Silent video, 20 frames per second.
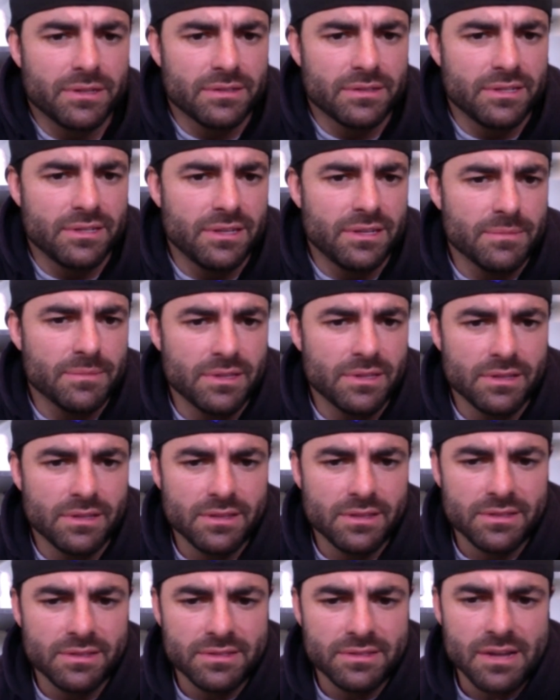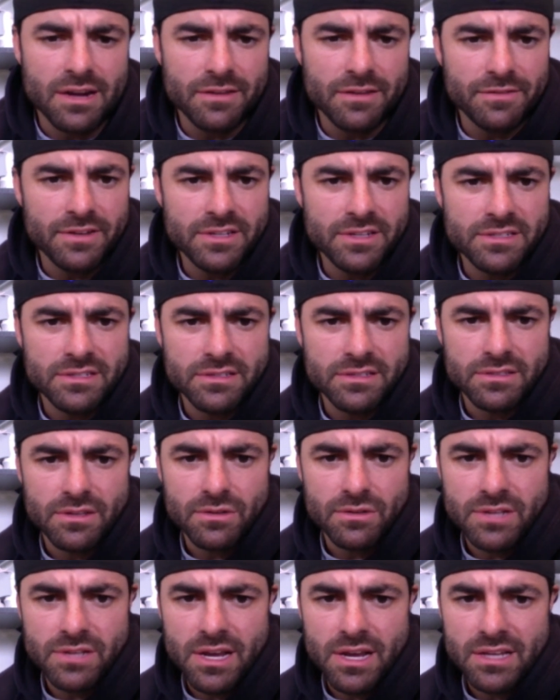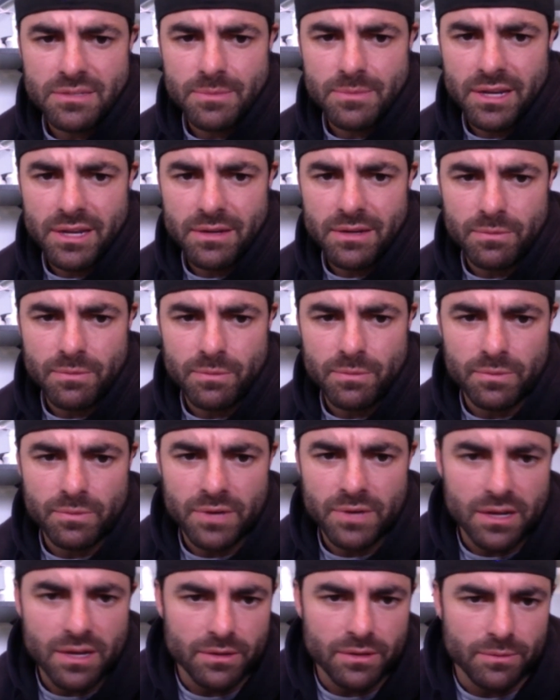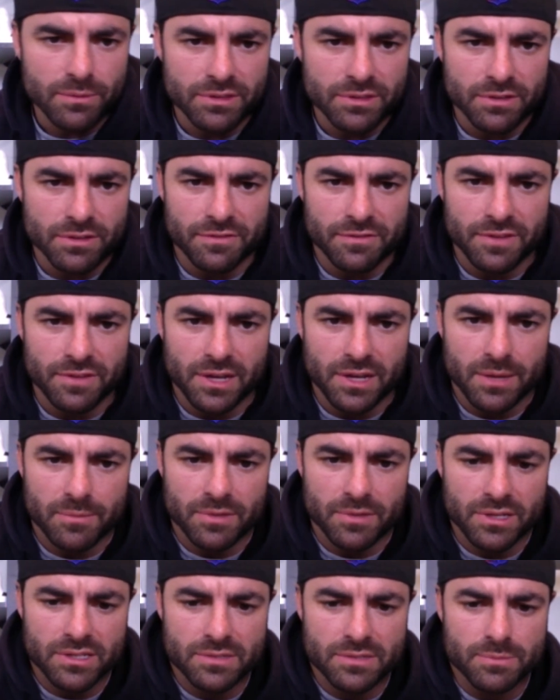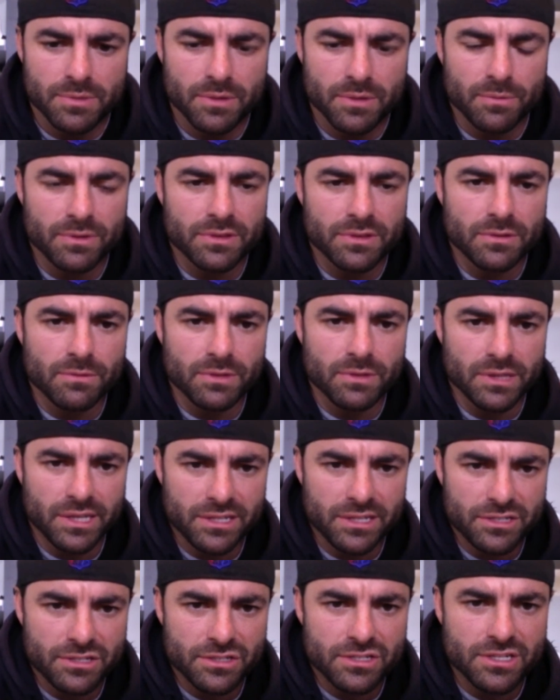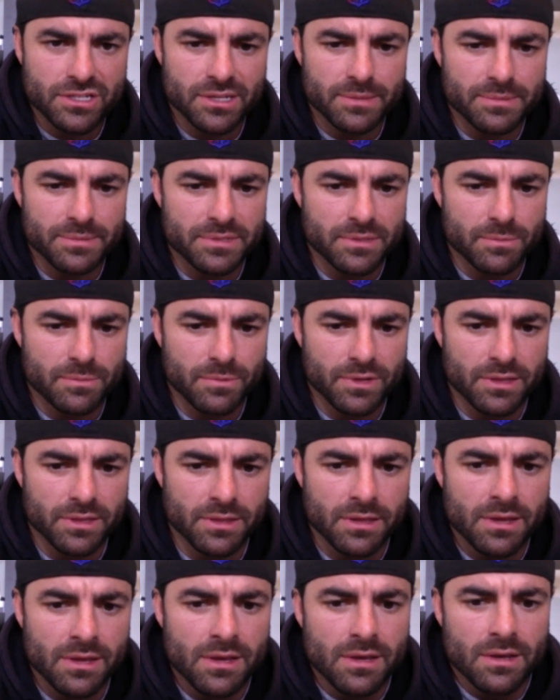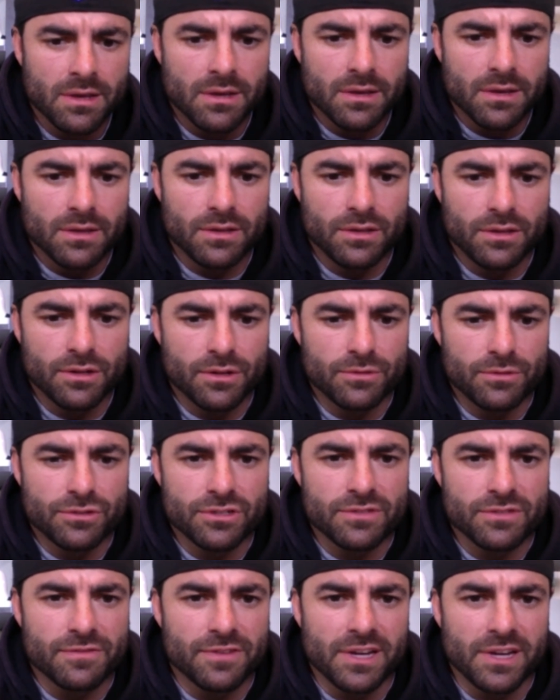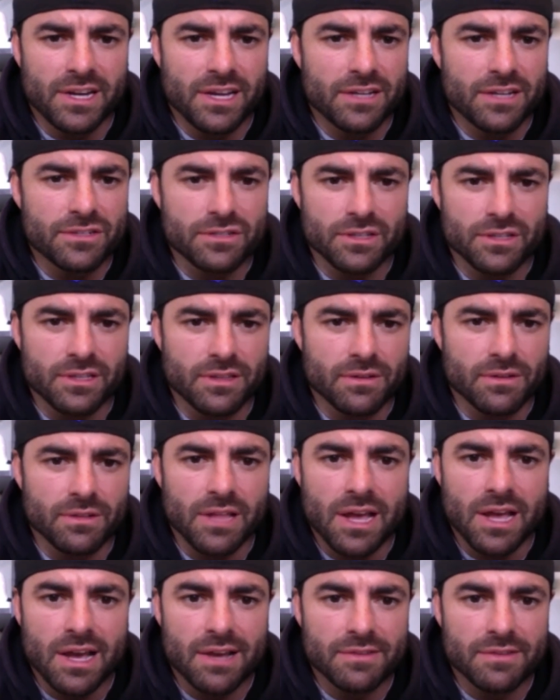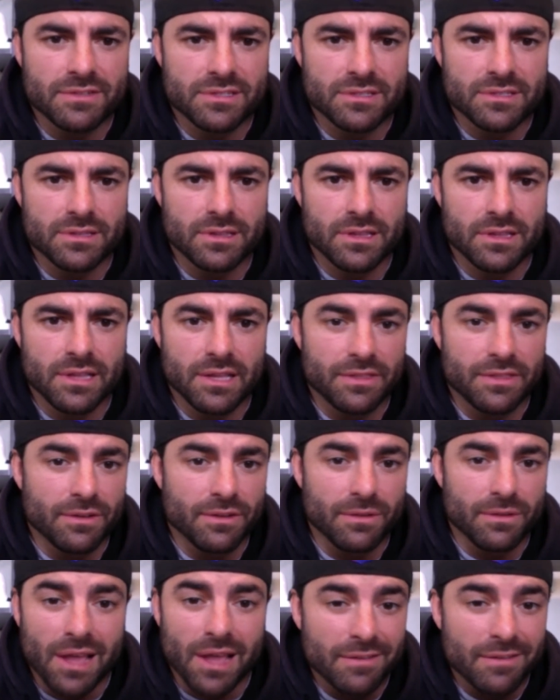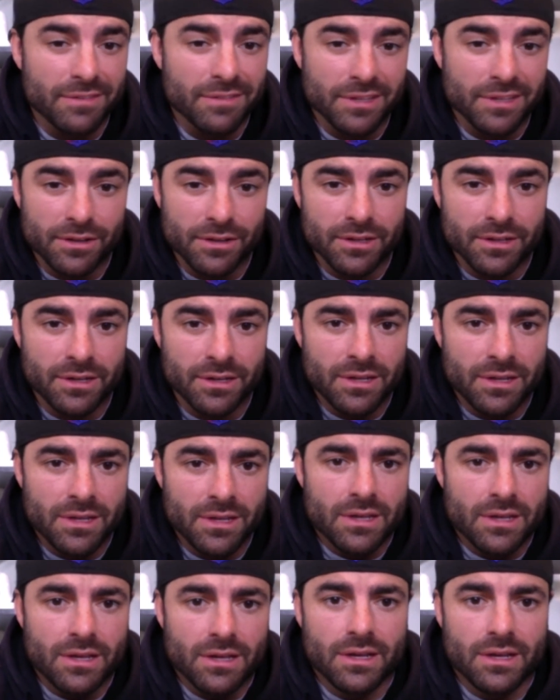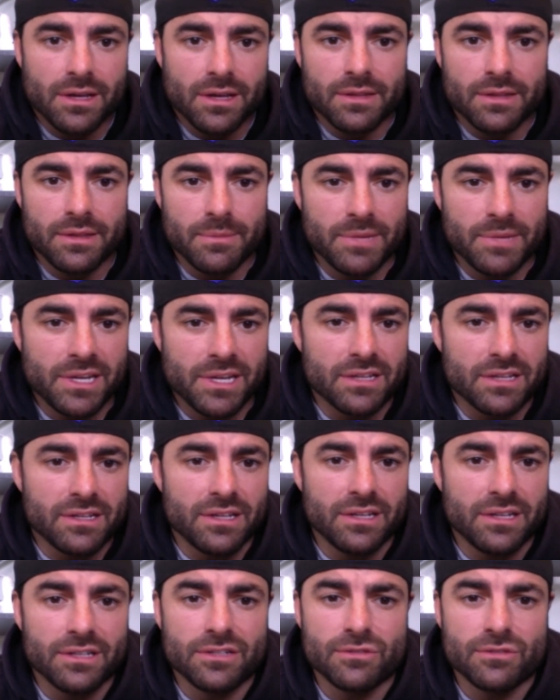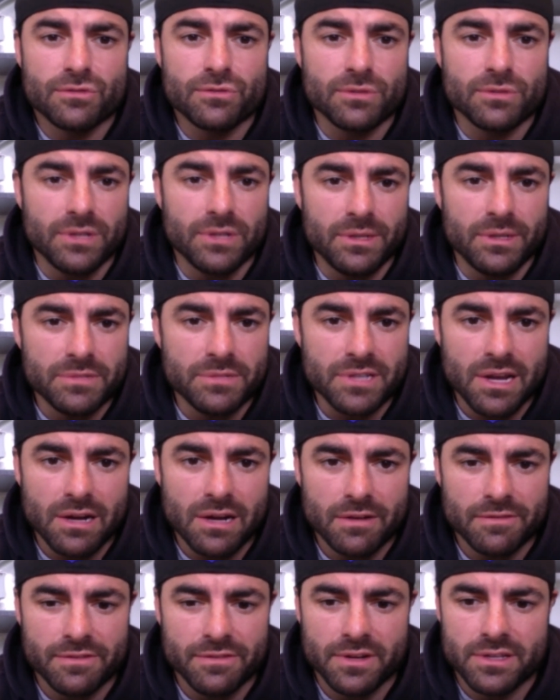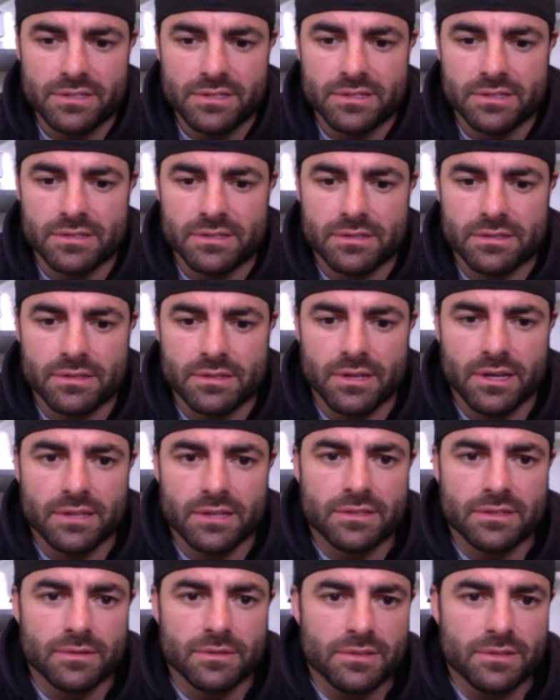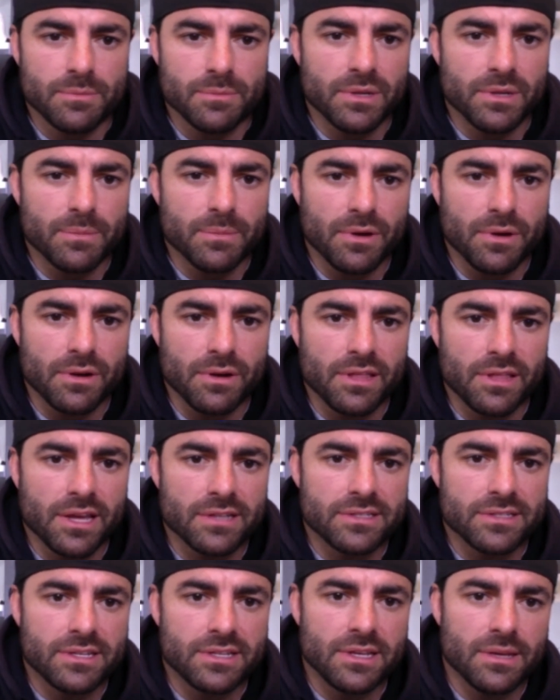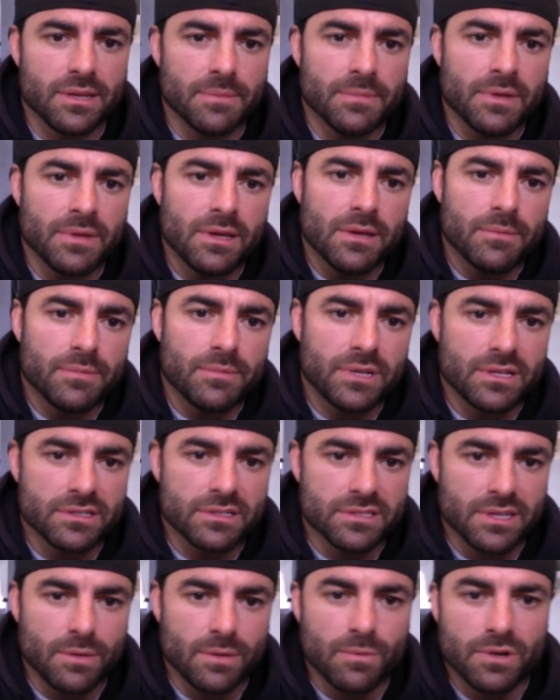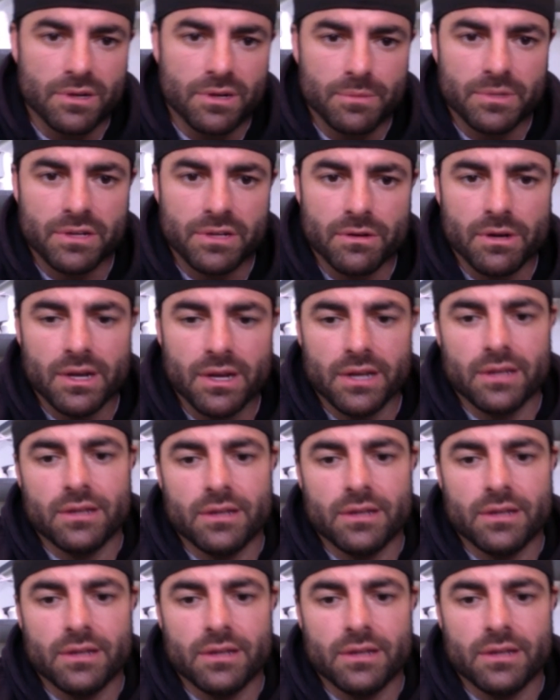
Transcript: team that the sacrifices those guys make not only with their families but with their relationships and with you know just financially their lives their livelihood uh, they're making extreme sacrifices uh, to, to be a part of that team because they want to be great.